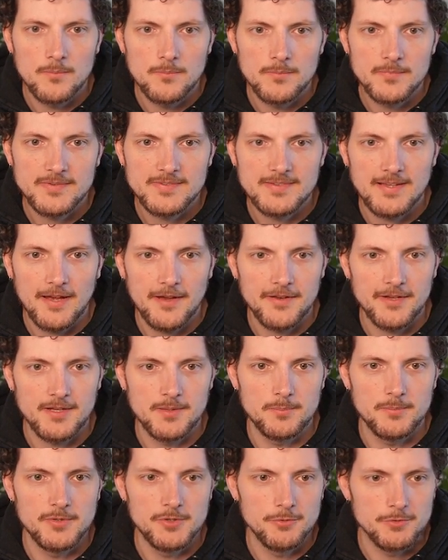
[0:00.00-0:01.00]
Slider
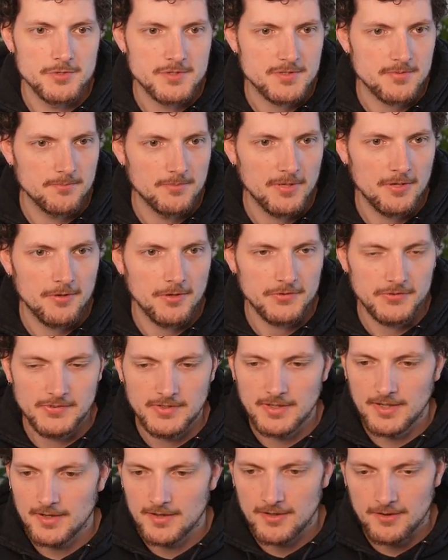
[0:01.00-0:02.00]
and mute, because
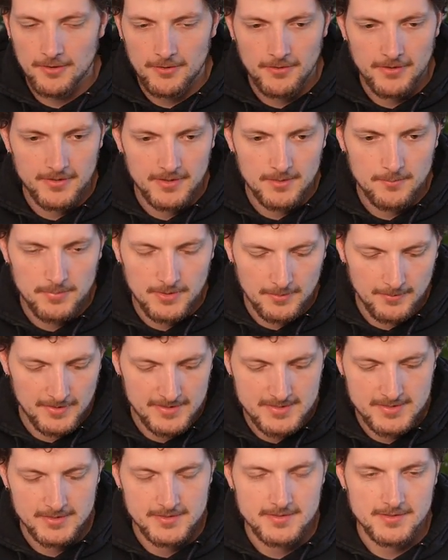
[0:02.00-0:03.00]
here I already
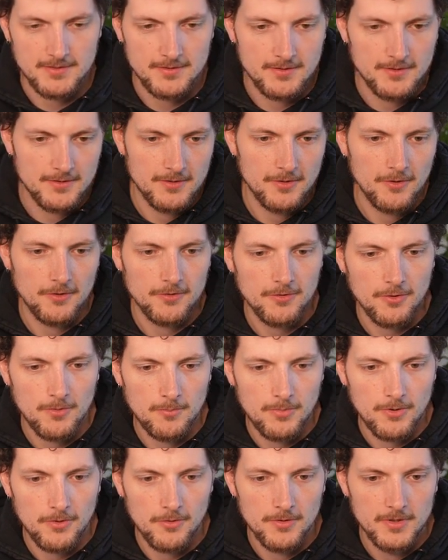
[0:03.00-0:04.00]
implemented an on
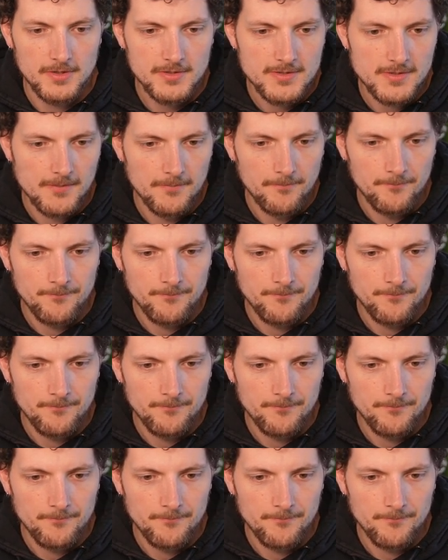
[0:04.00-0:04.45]
component.